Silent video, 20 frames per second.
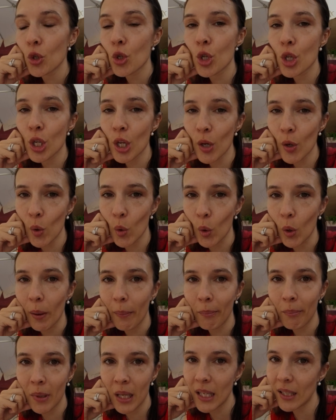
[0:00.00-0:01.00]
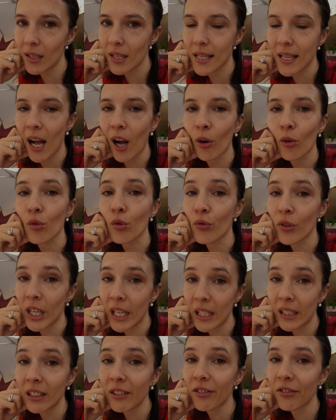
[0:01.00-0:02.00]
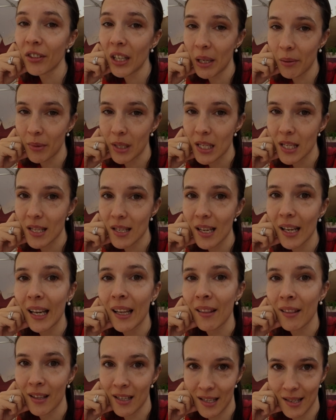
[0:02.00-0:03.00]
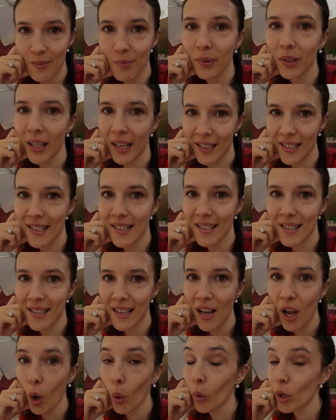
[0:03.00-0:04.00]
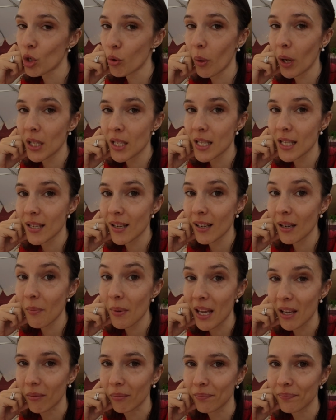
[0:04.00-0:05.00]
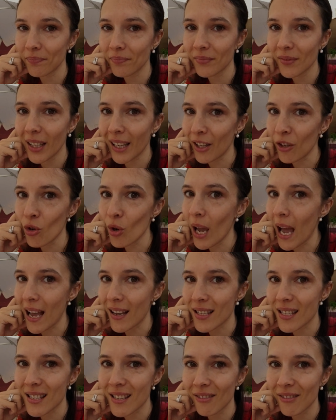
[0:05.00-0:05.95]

two meals that are really famous in this place. Which ones it's gonna be? Can you guess?